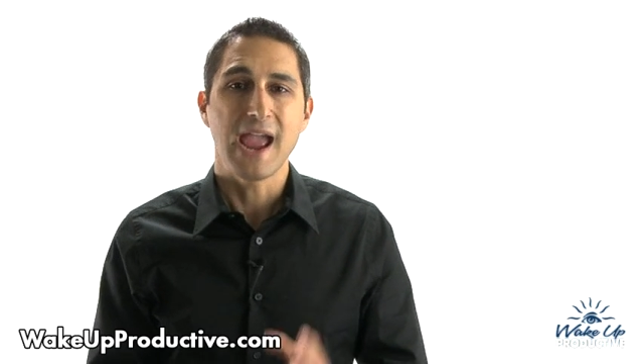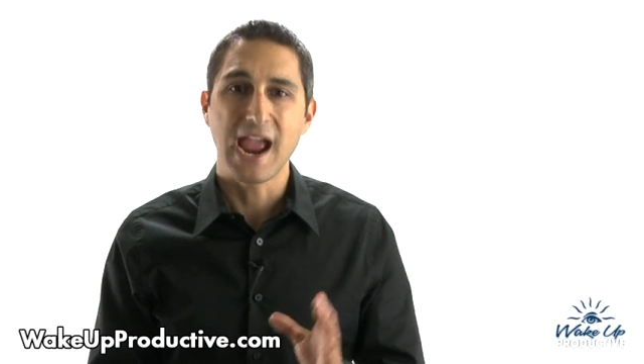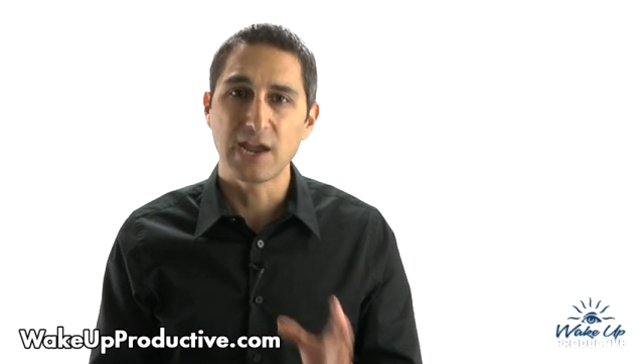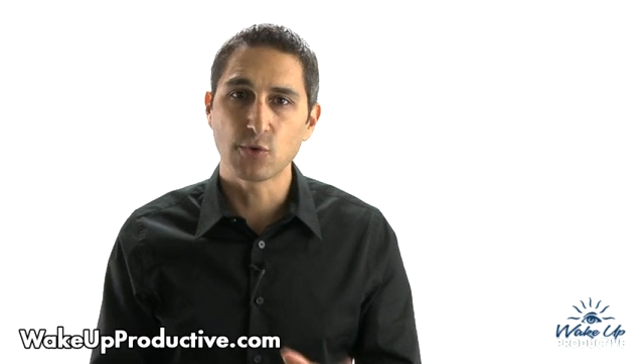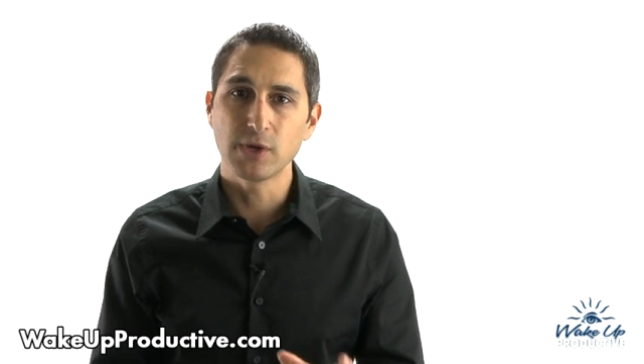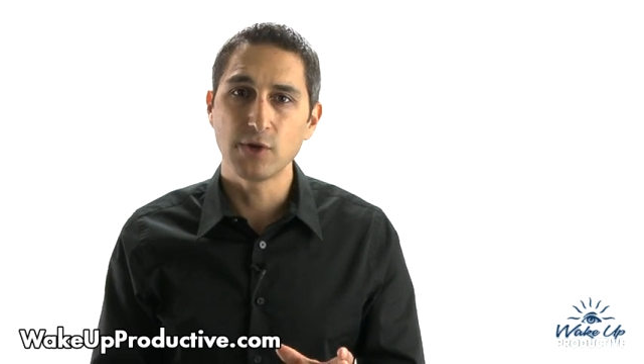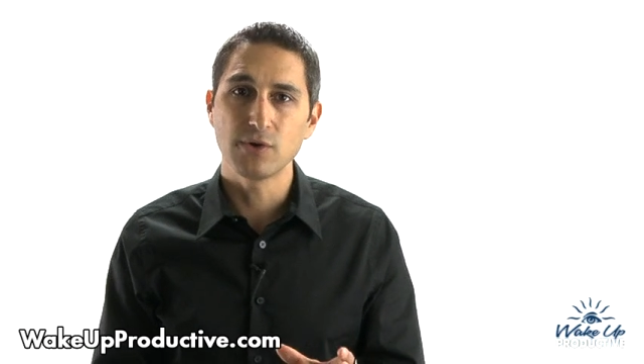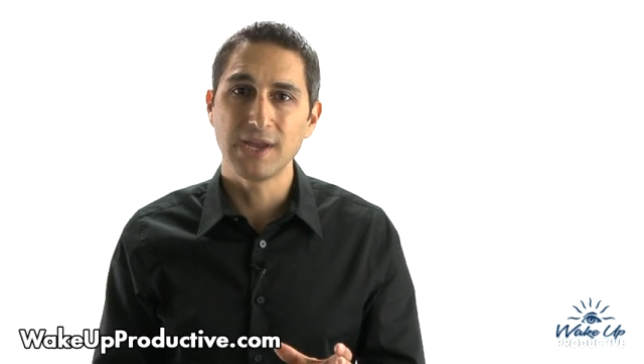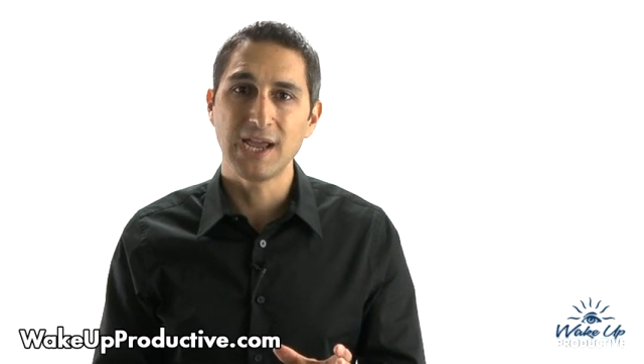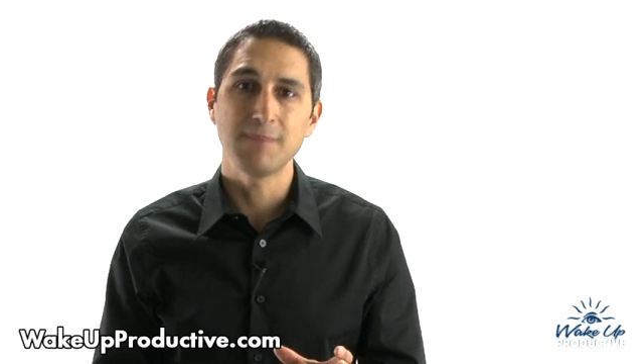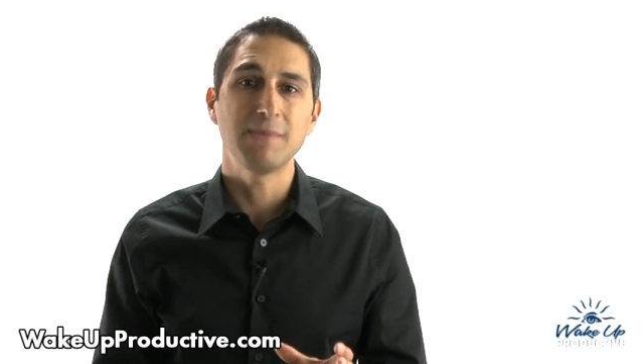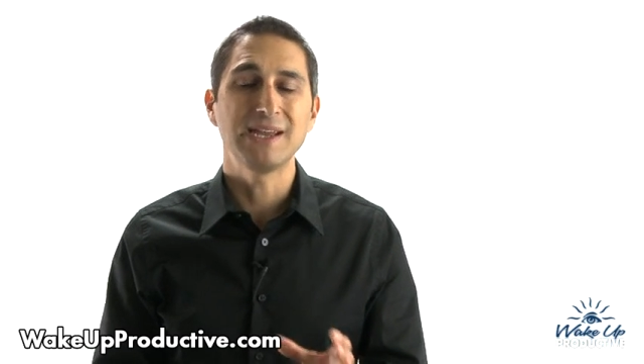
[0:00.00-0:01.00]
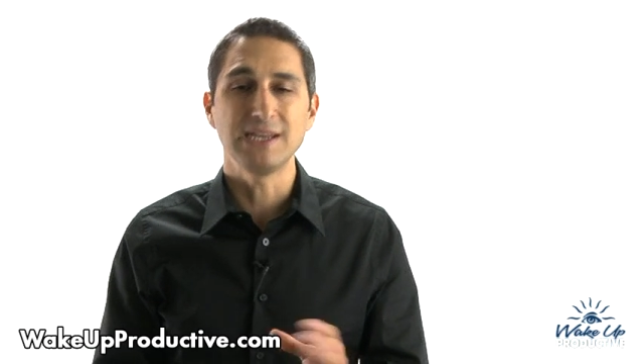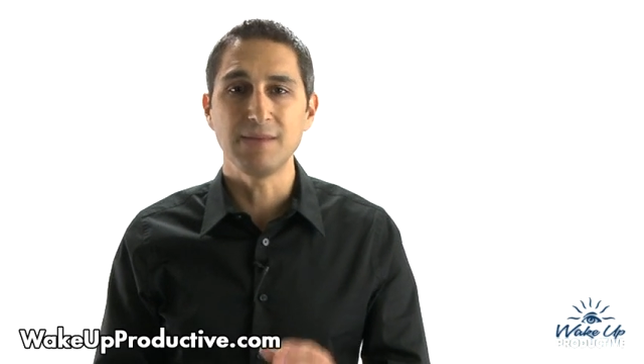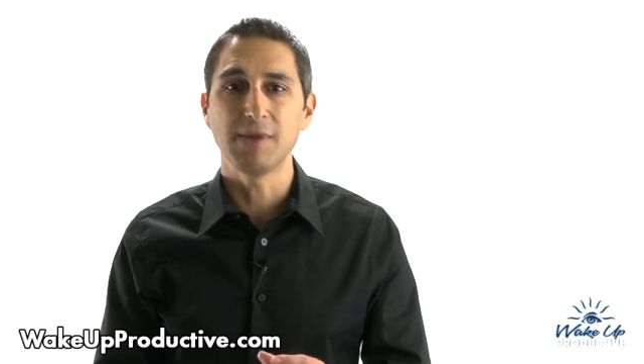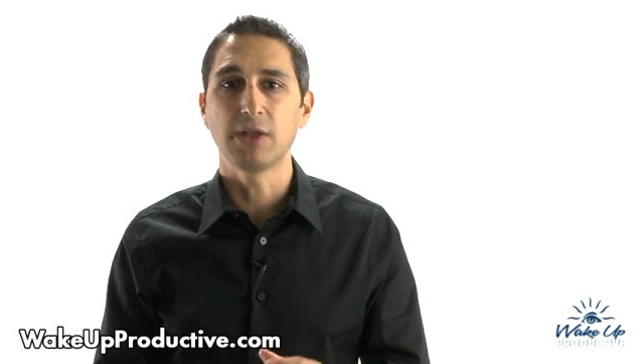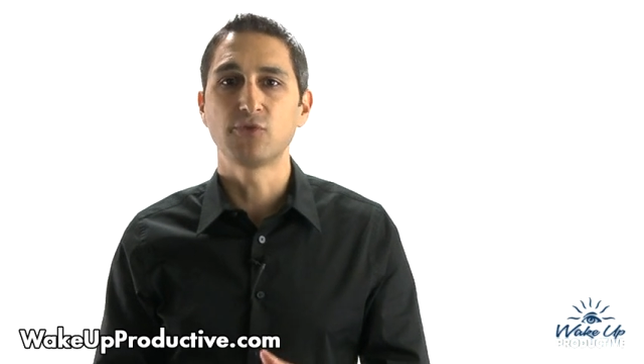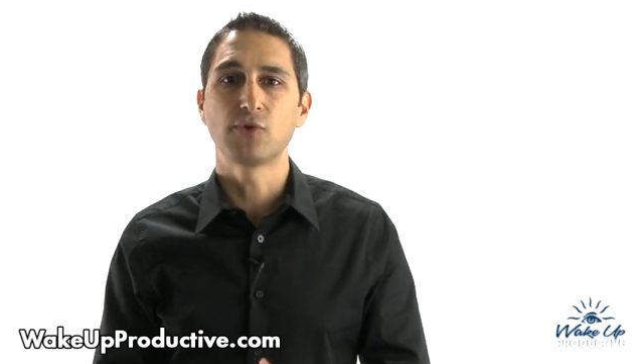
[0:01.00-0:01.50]
entering your name and
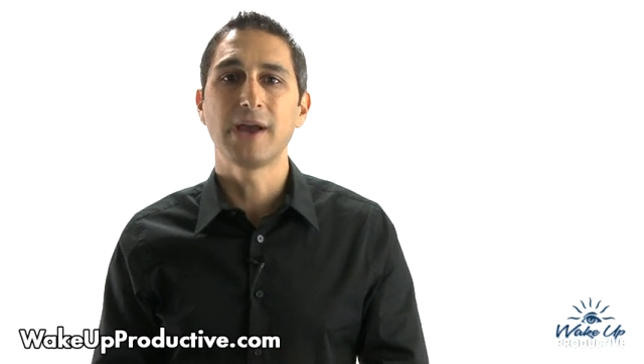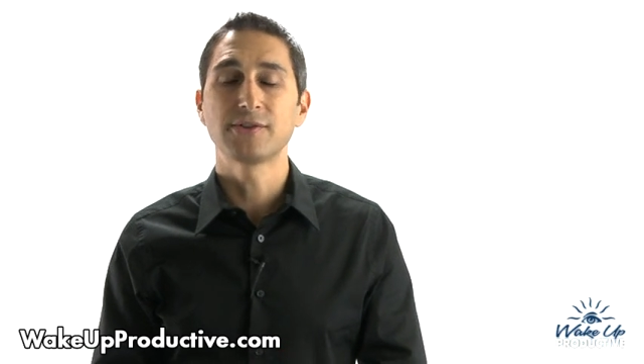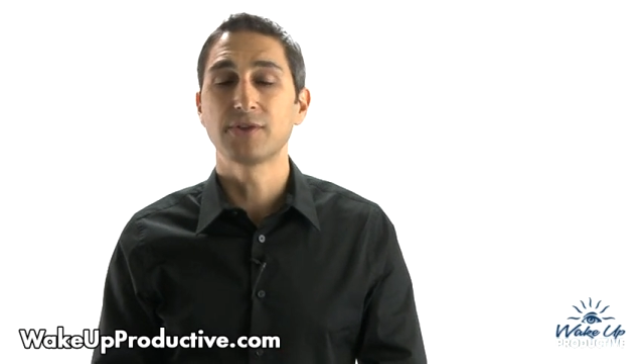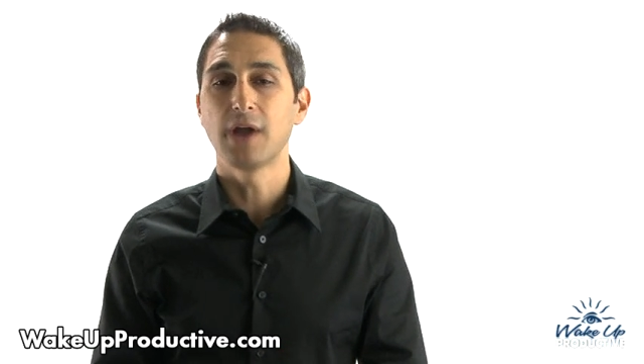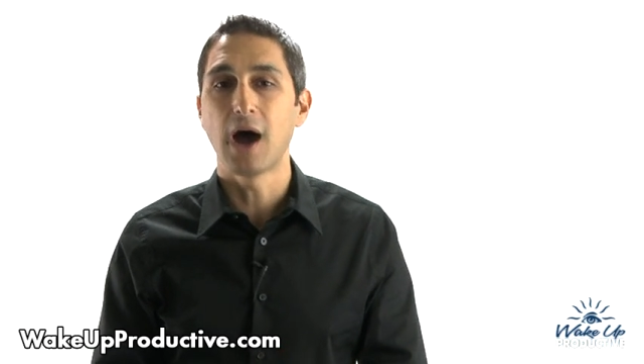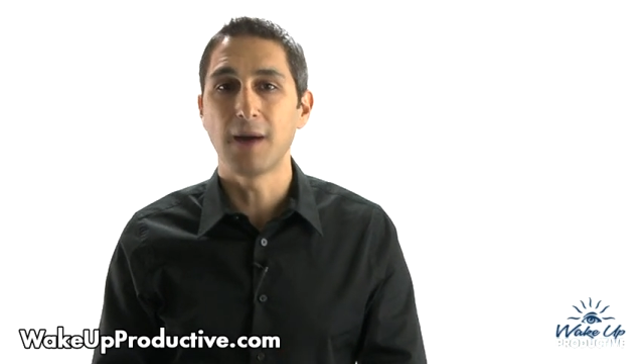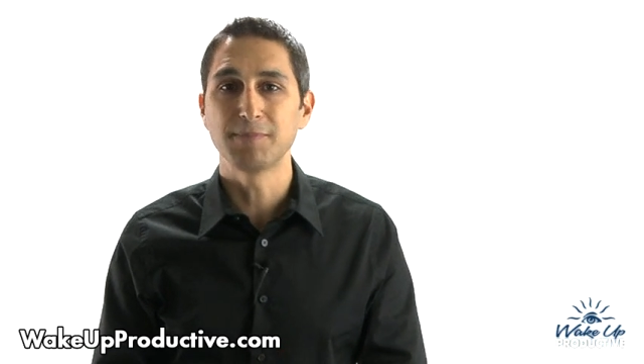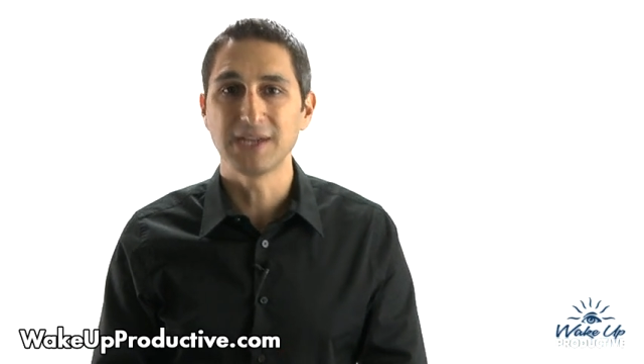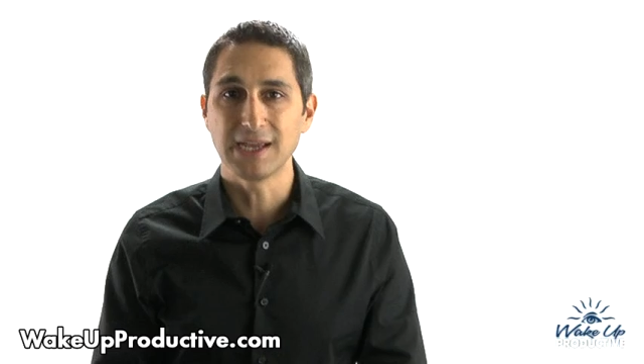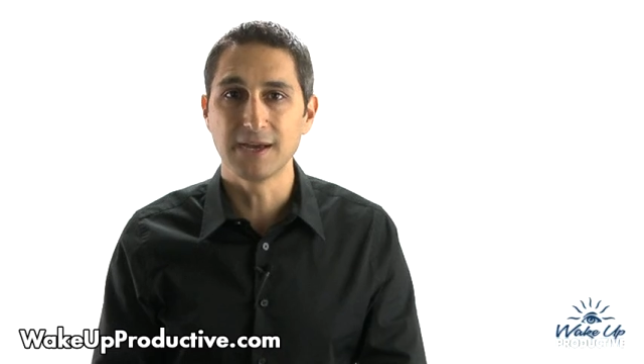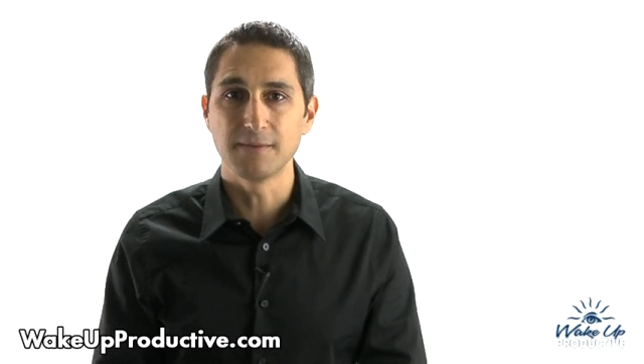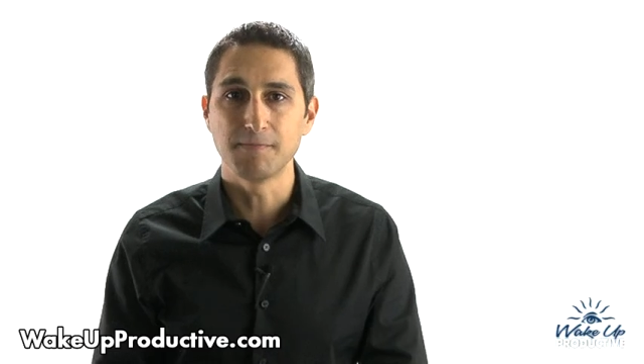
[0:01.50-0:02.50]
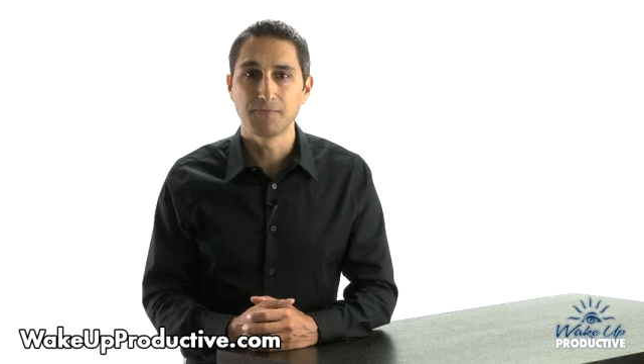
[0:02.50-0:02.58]
email address, and opting in.